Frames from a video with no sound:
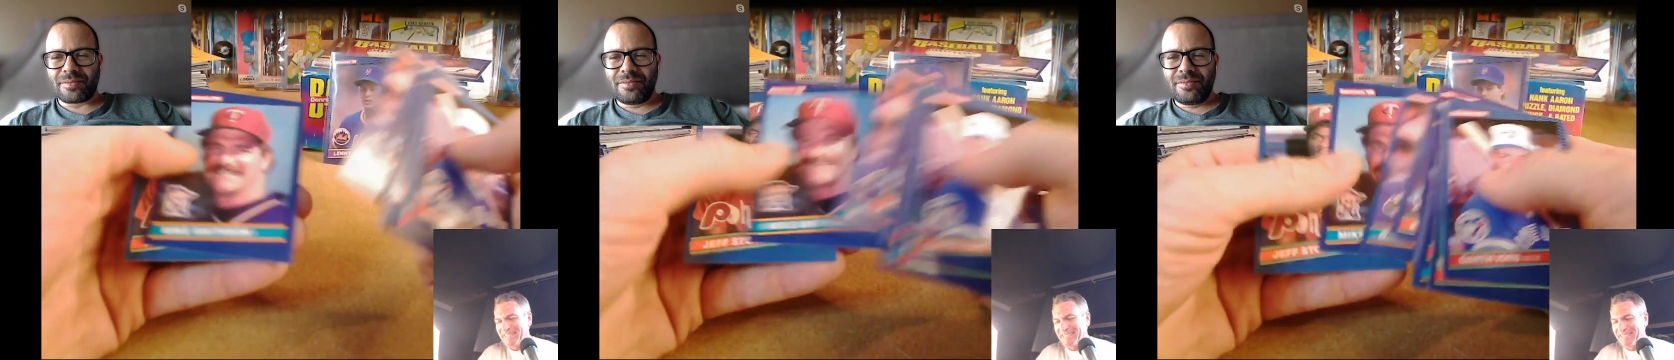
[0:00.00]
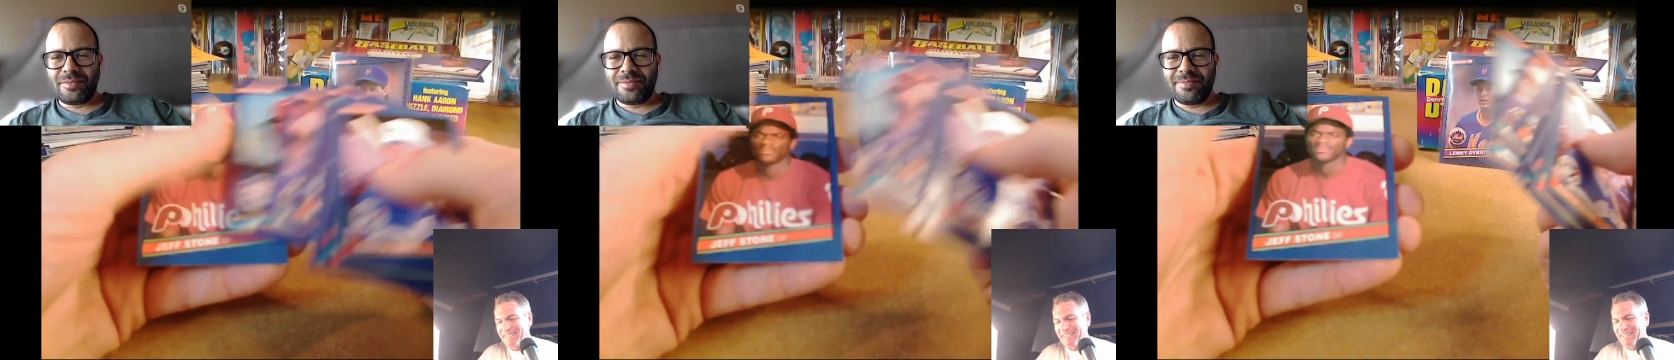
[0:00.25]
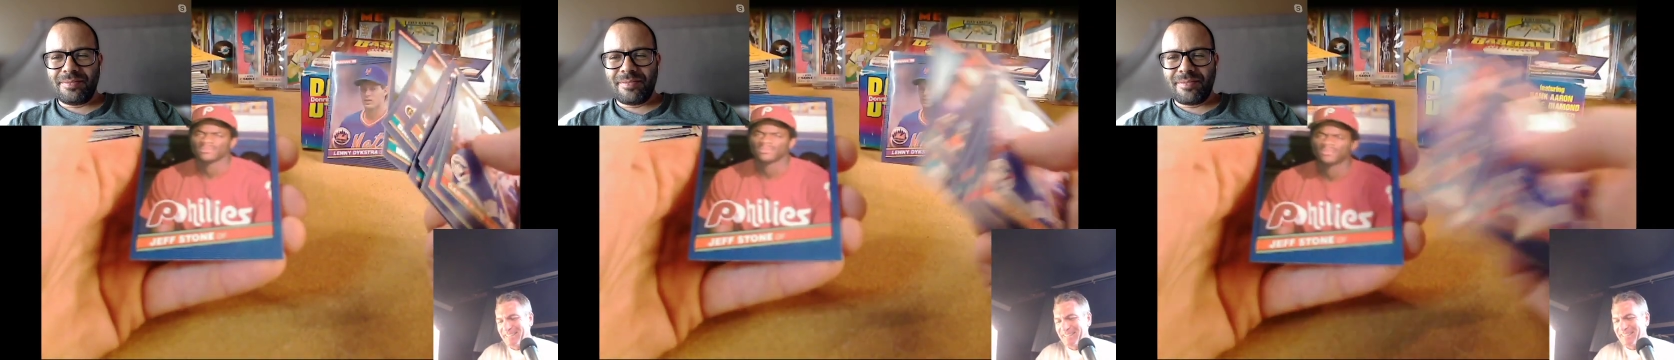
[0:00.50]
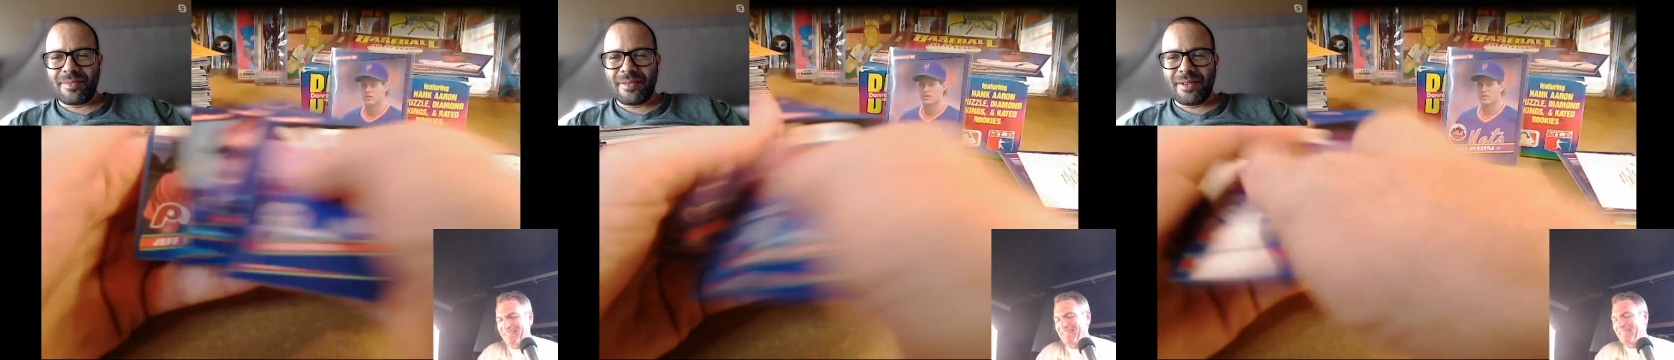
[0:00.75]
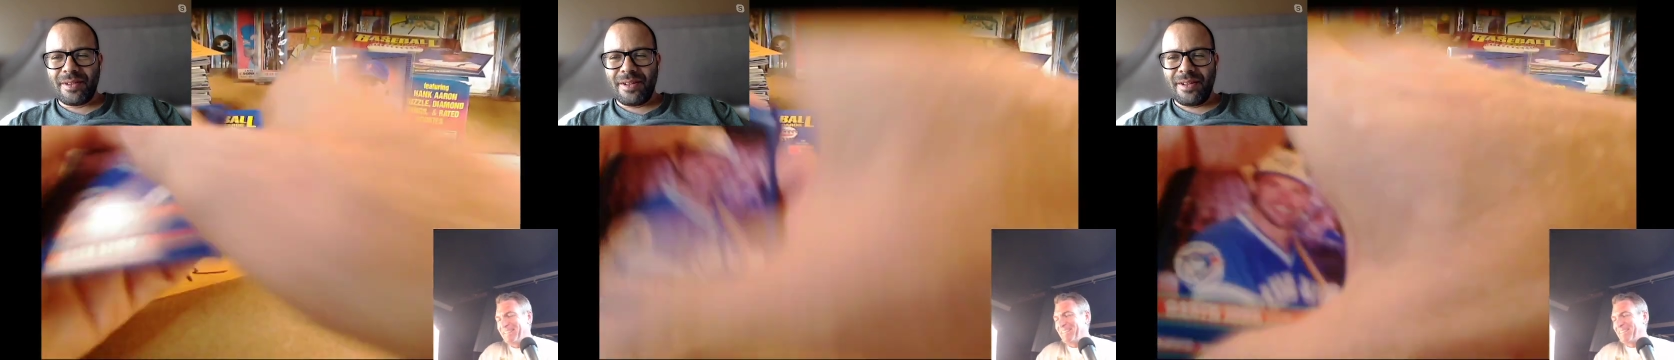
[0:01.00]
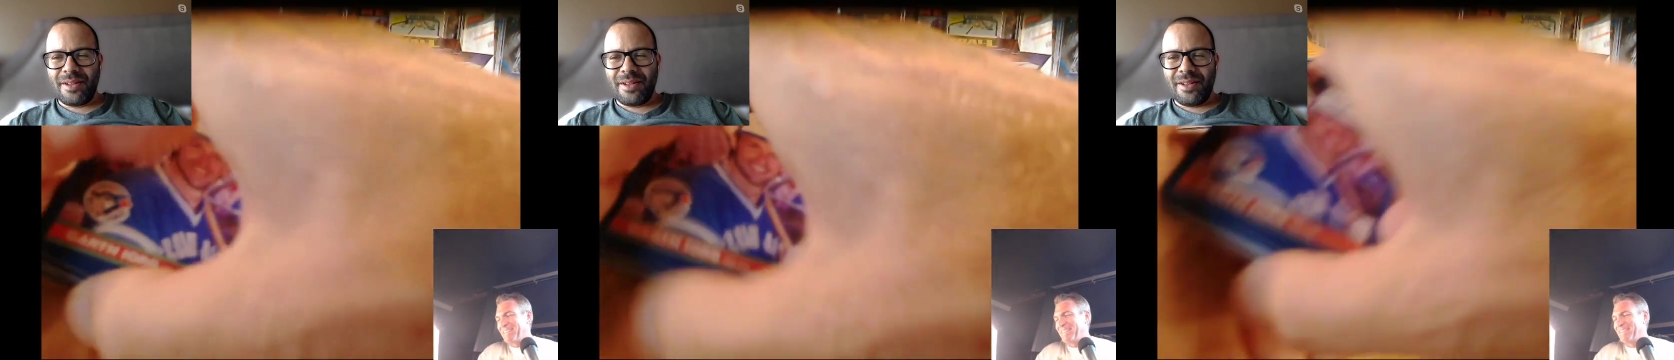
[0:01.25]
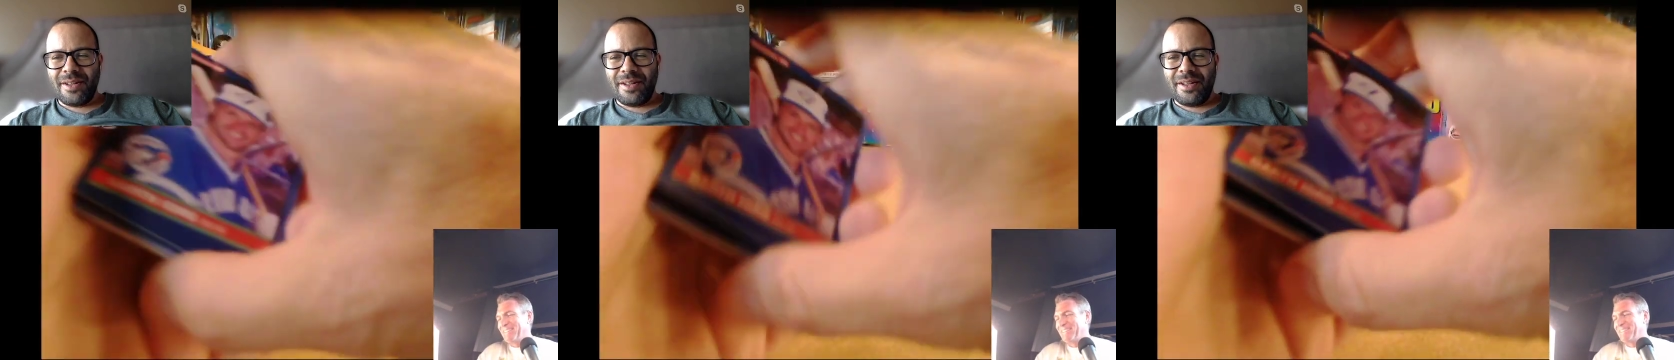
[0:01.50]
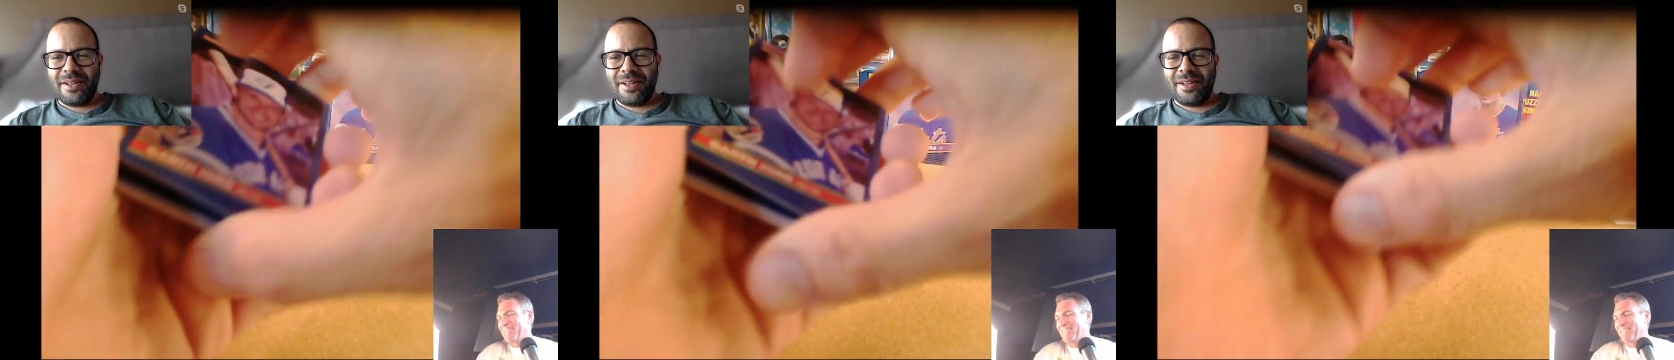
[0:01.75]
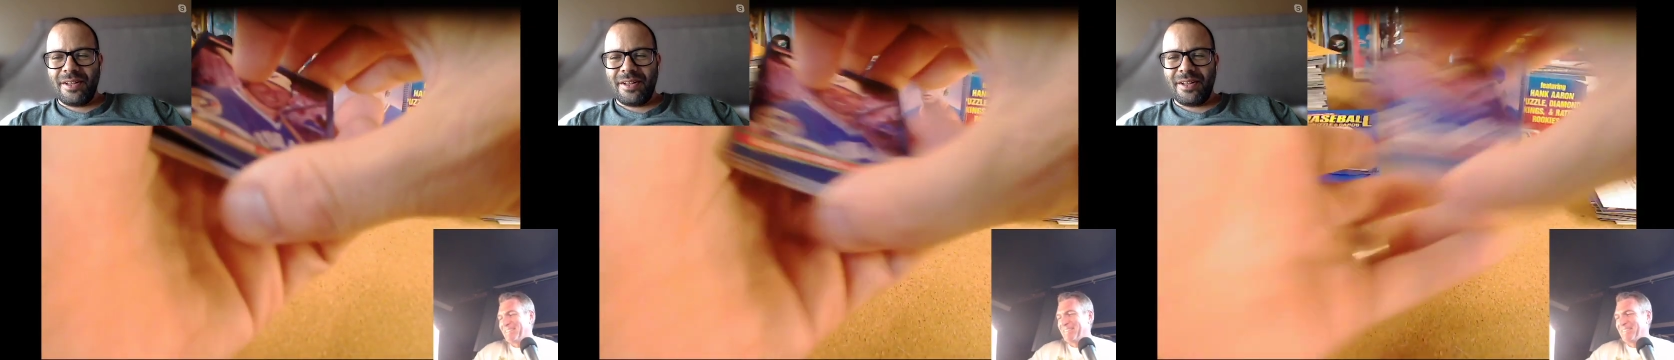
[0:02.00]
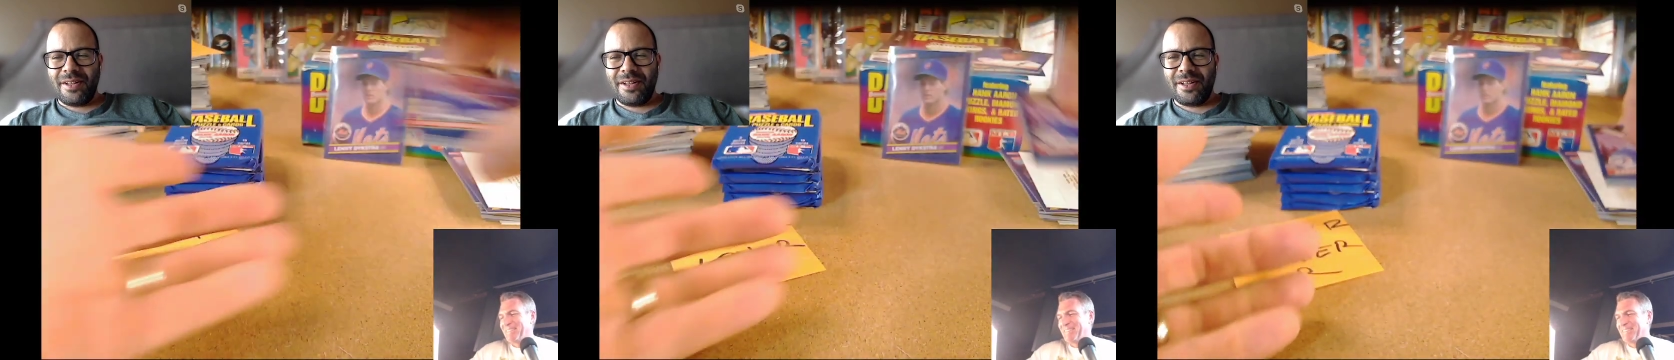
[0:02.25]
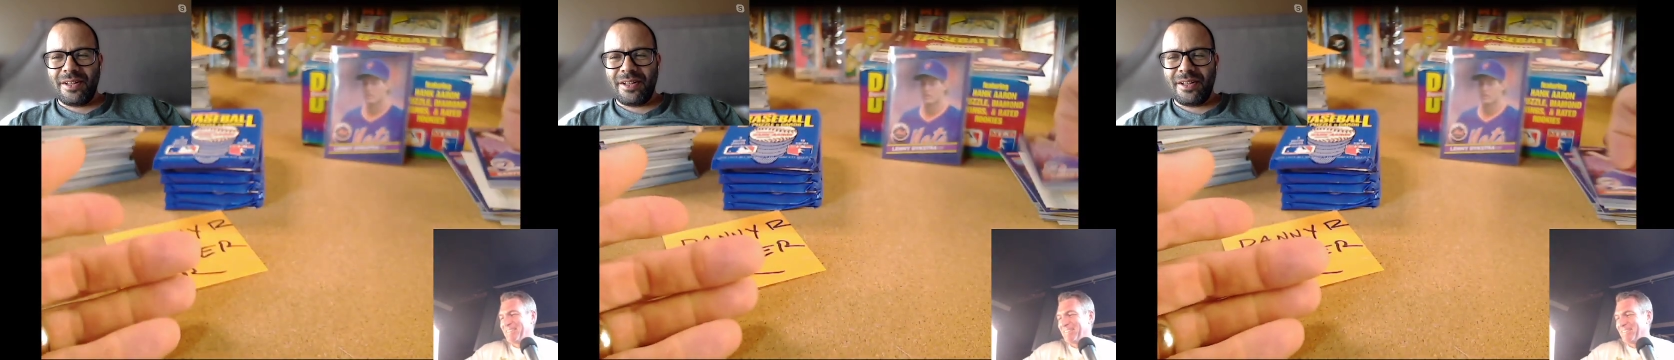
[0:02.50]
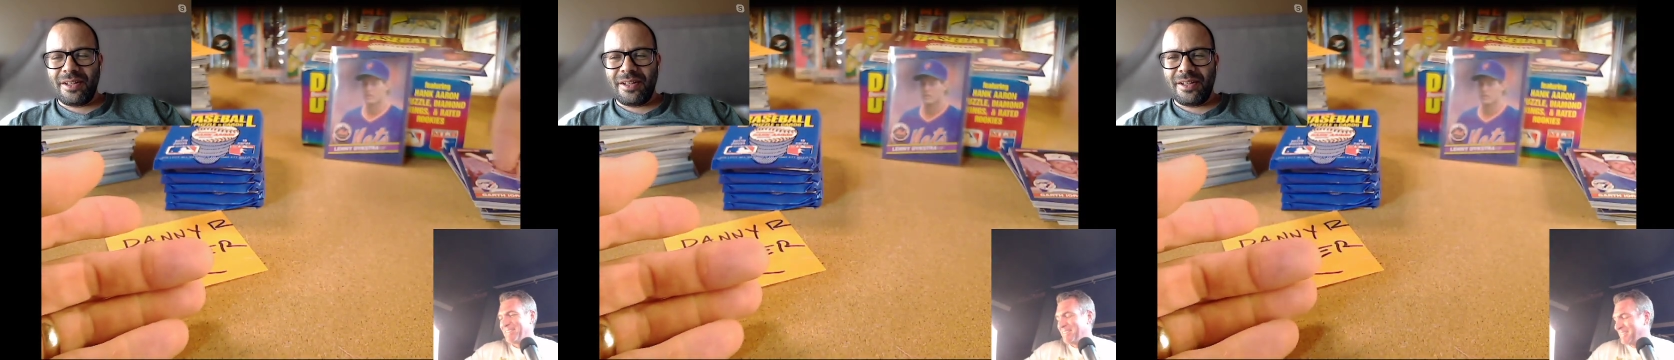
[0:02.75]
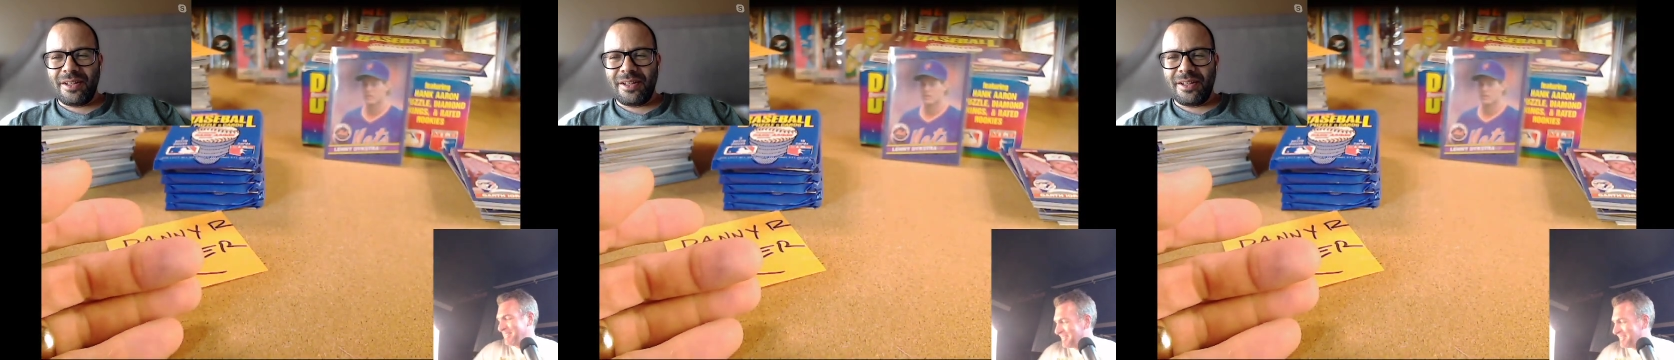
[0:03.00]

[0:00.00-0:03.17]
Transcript: Nothing is said.